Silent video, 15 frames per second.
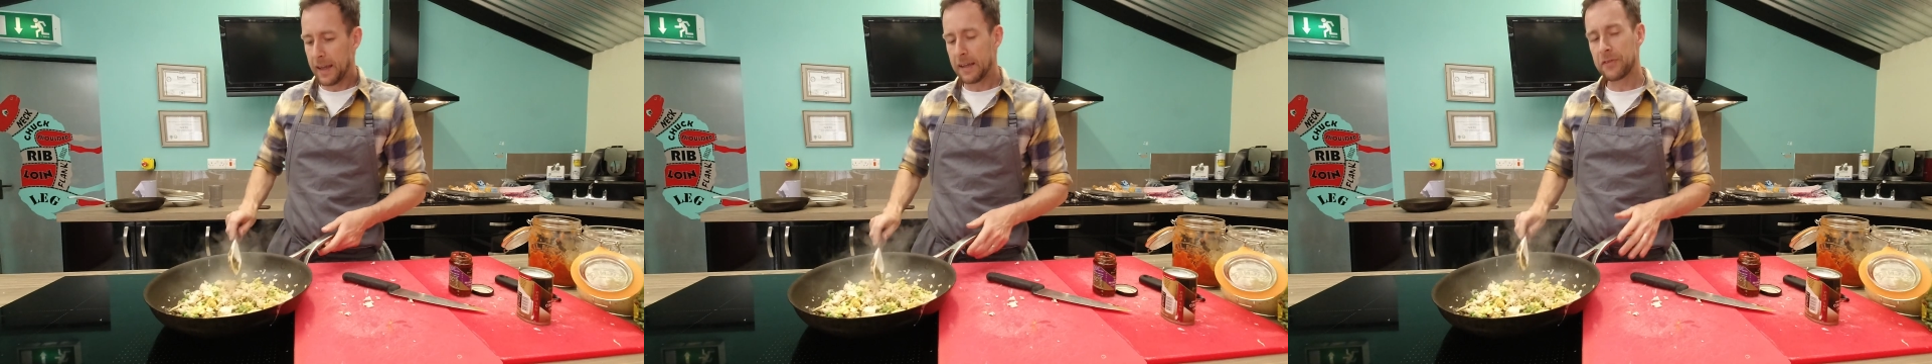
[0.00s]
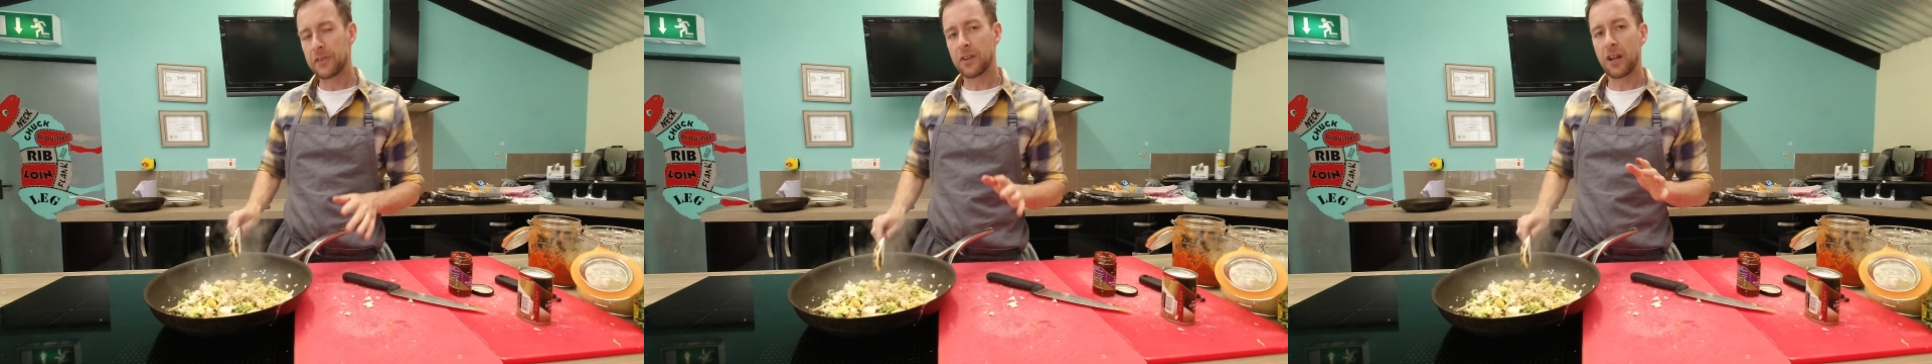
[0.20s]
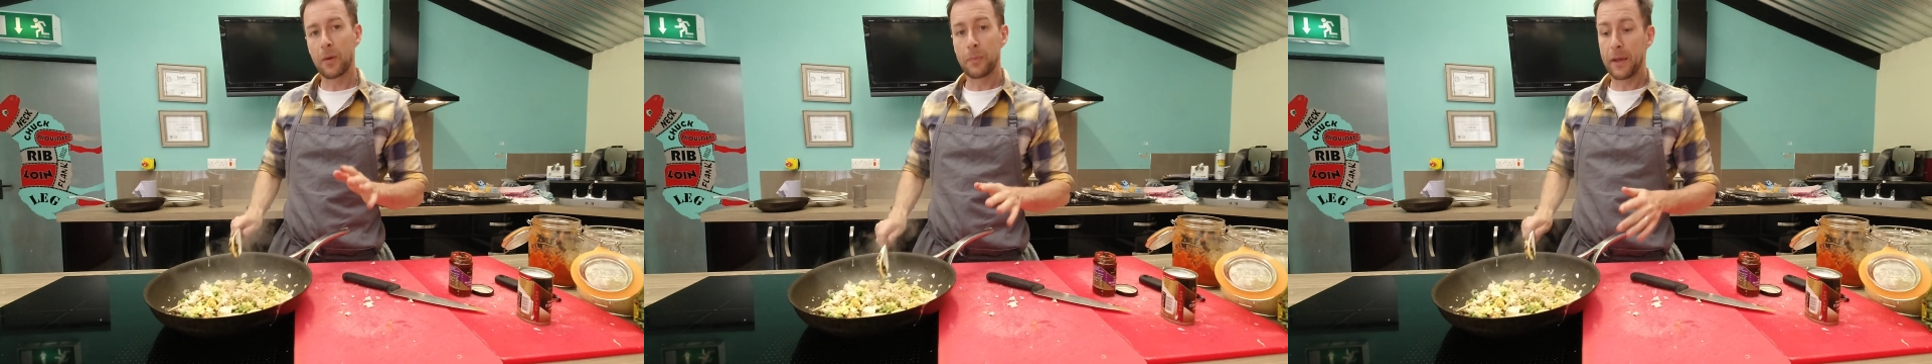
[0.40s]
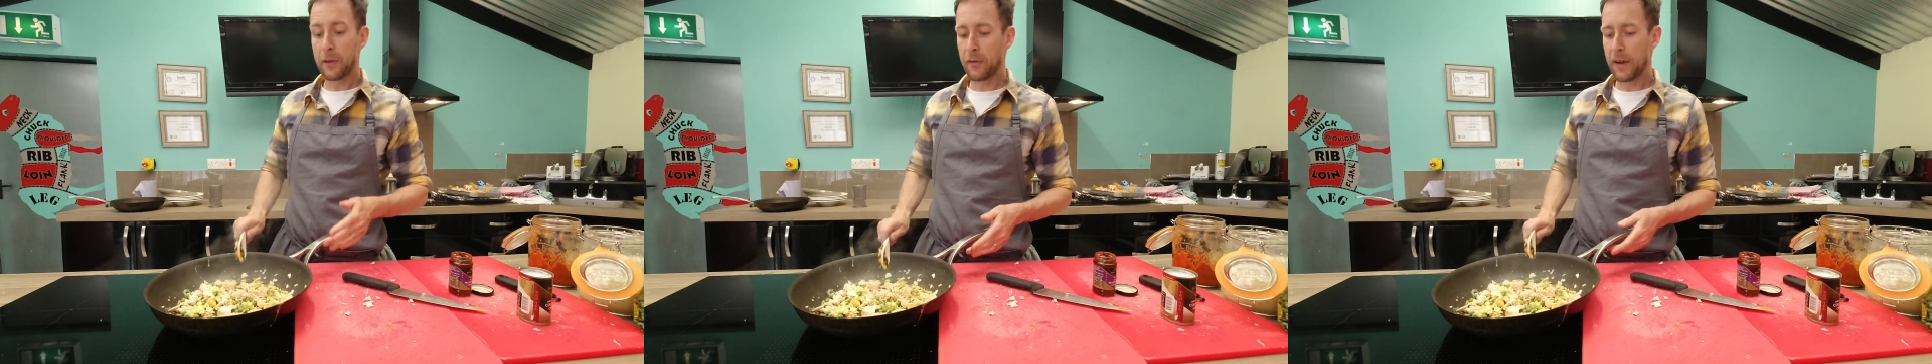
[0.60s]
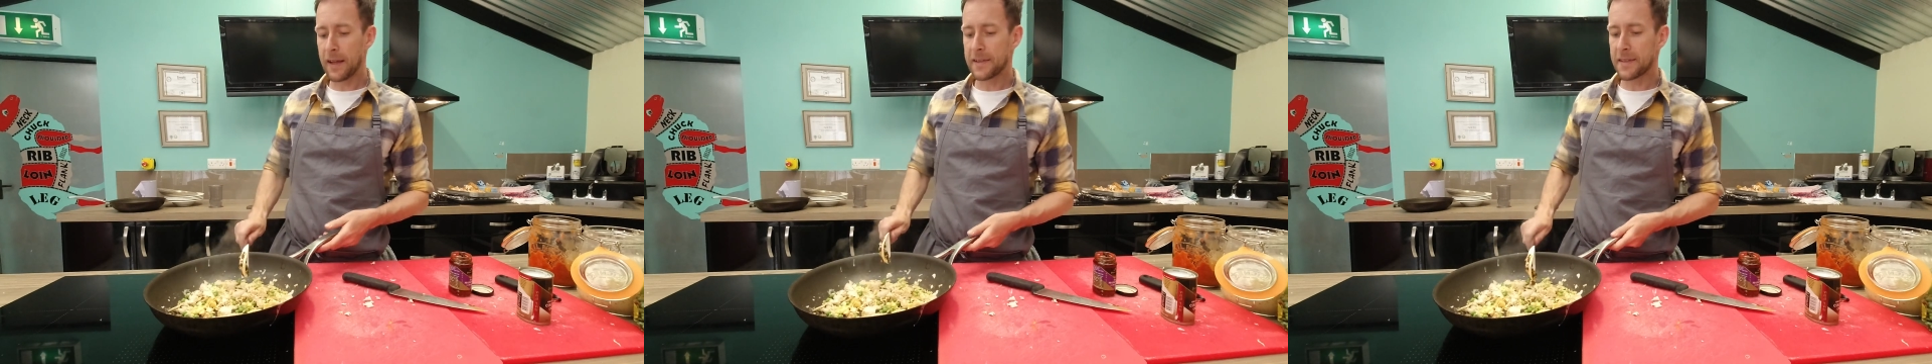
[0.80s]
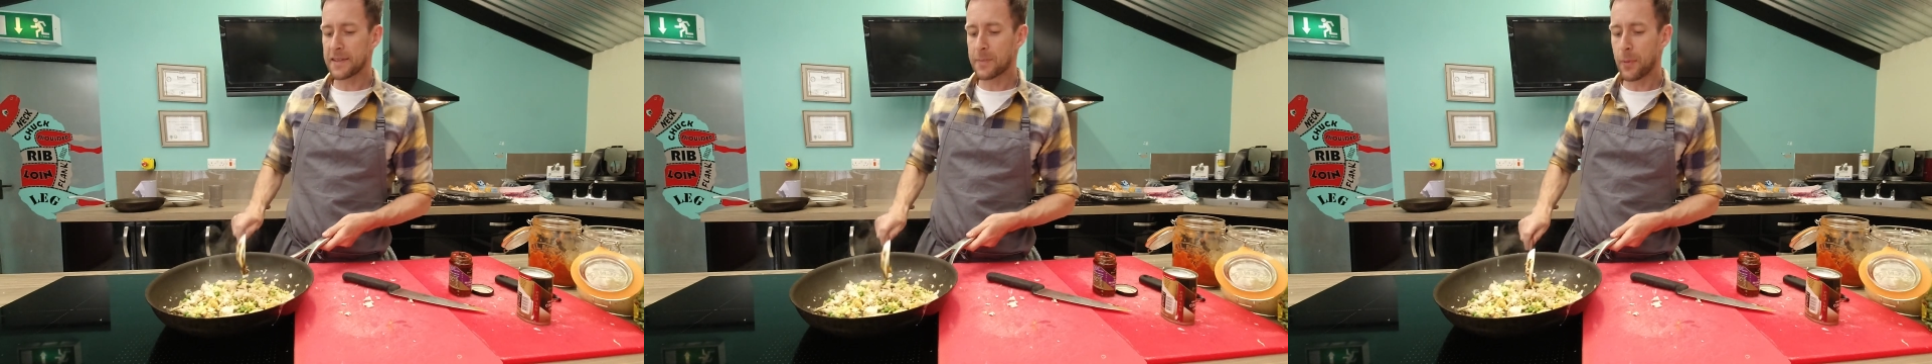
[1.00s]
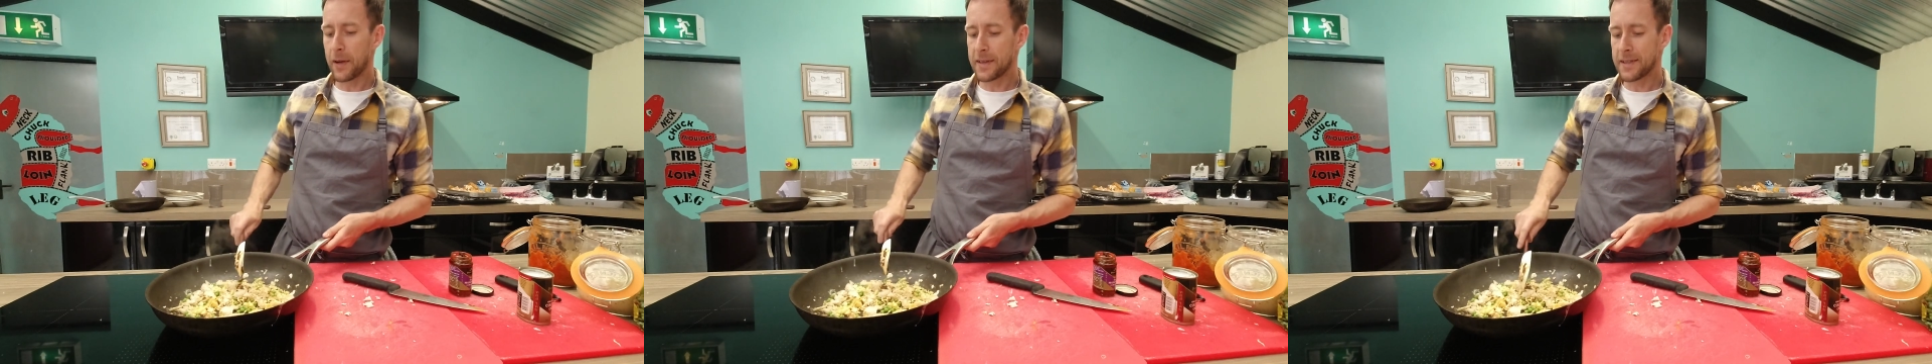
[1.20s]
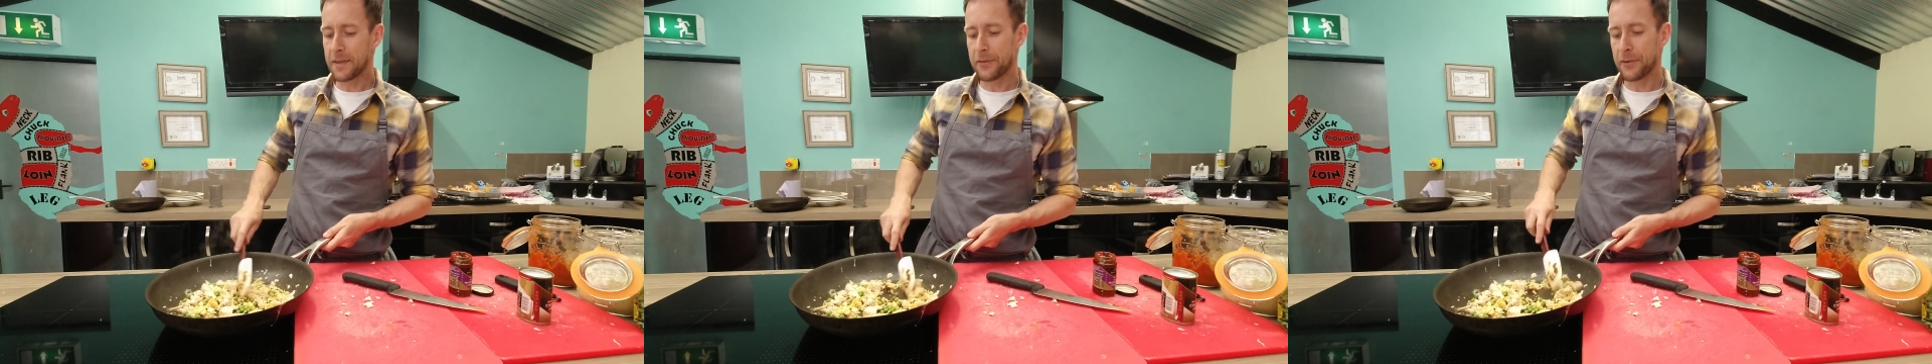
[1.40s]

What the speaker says: if they're not big fans of spicy